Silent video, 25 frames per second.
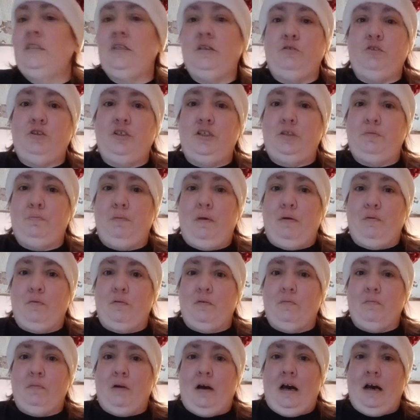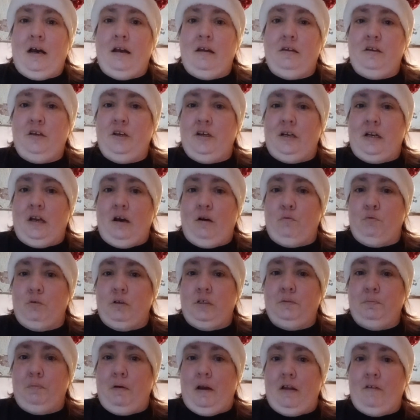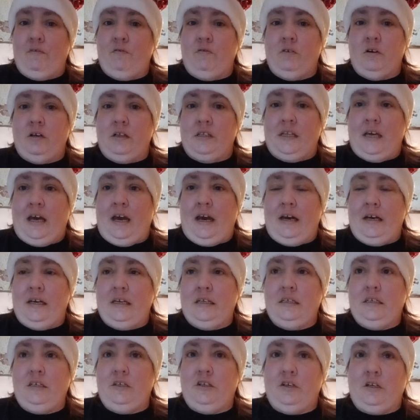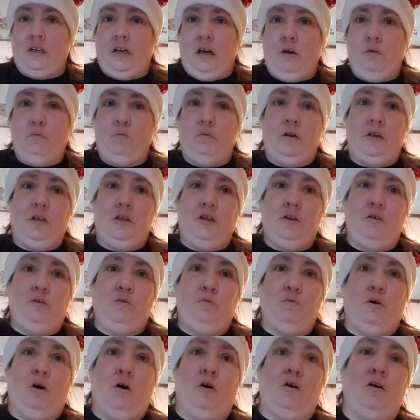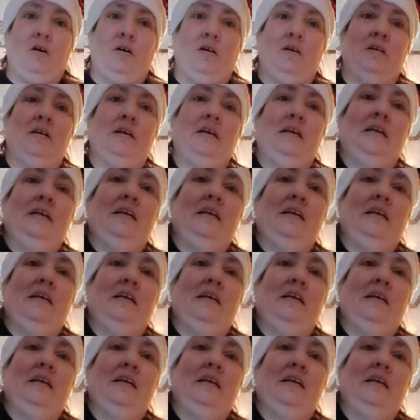just be, respectful of that. You know, when you are